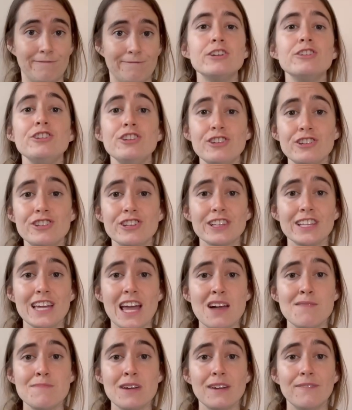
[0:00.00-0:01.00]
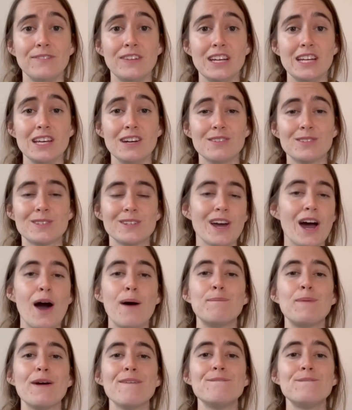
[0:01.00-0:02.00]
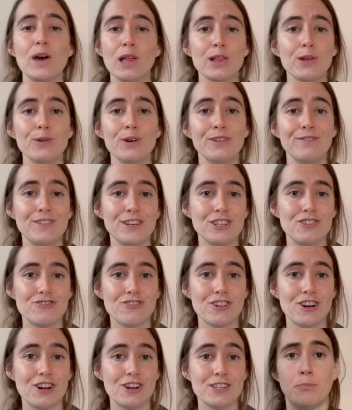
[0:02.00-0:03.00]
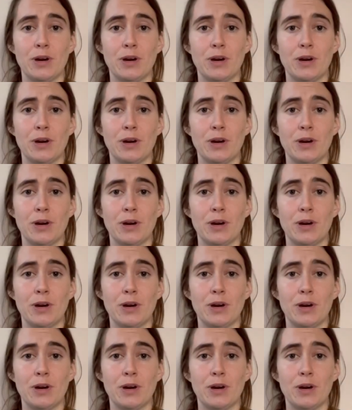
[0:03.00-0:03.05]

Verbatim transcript: Usually I make videos to help my fellow adventurers,